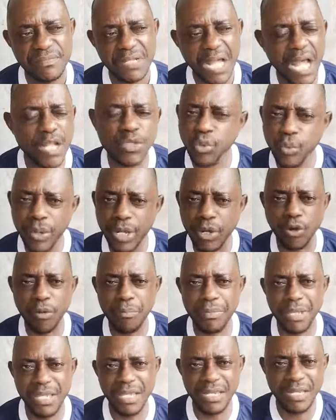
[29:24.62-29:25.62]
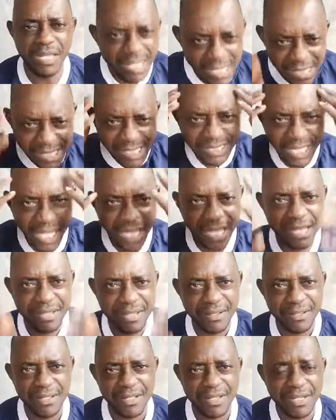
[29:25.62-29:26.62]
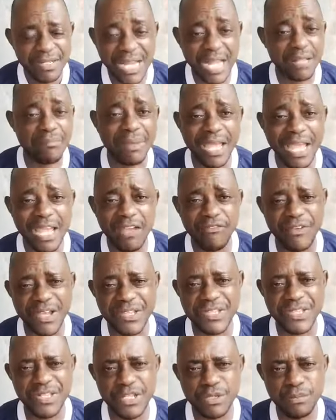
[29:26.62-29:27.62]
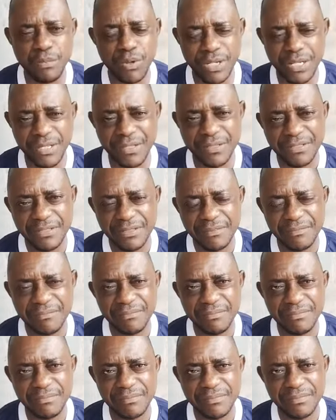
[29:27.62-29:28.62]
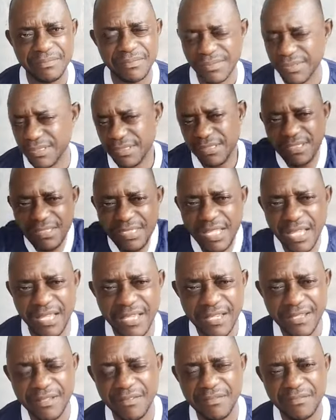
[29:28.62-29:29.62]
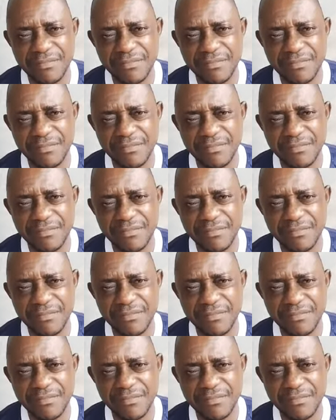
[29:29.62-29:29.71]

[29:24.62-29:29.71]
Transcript: How do we come in? Think. That's my emphasis this morning. Think.